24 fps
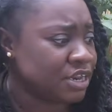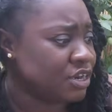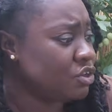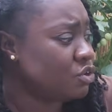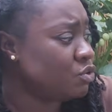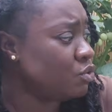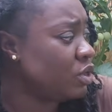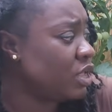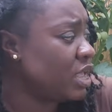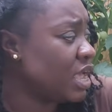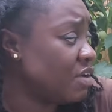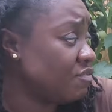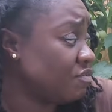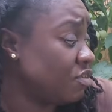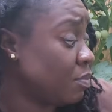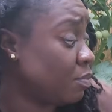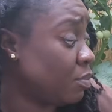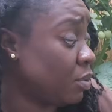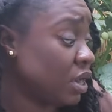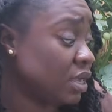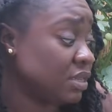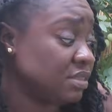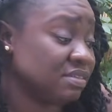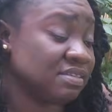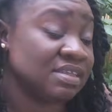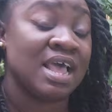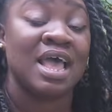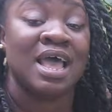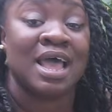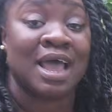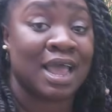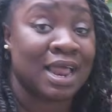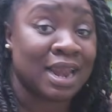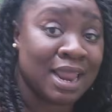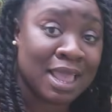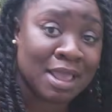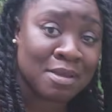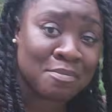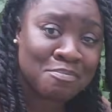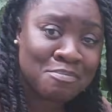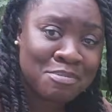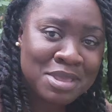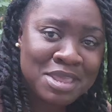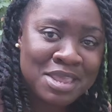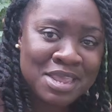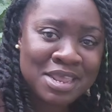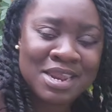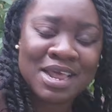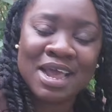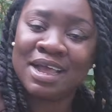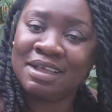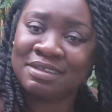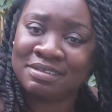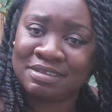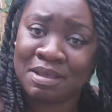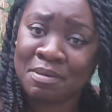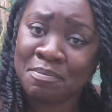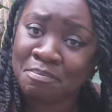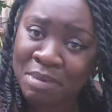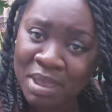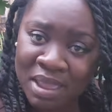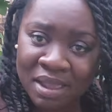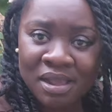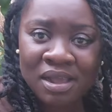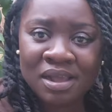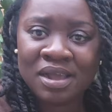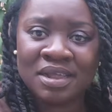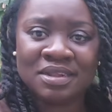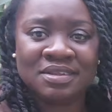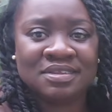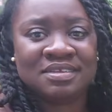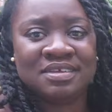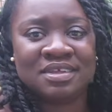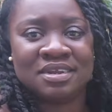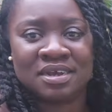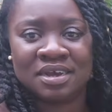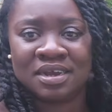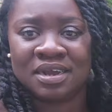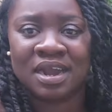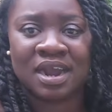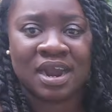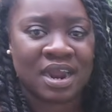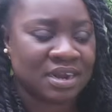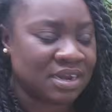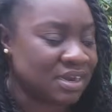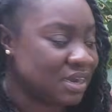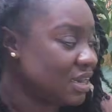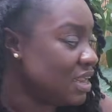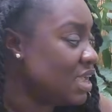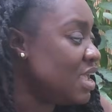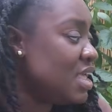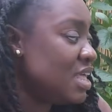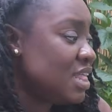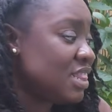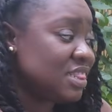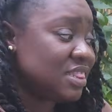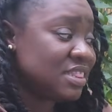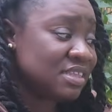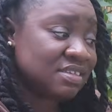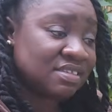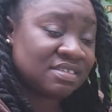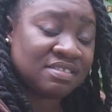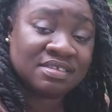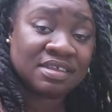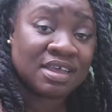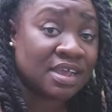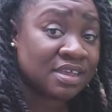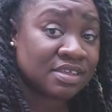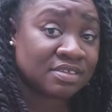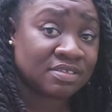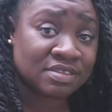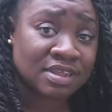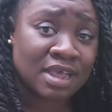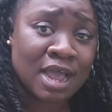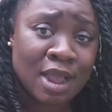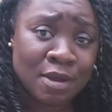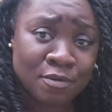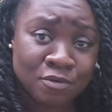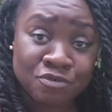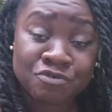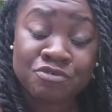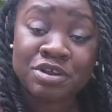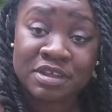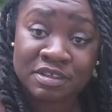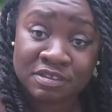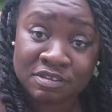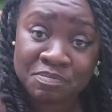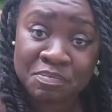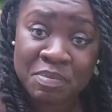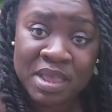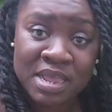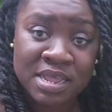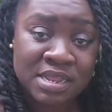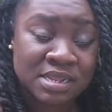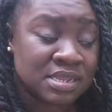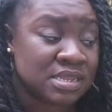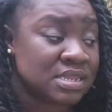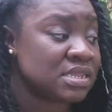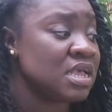You have your pots, and like me, that has a mega container garden, these size raised beds,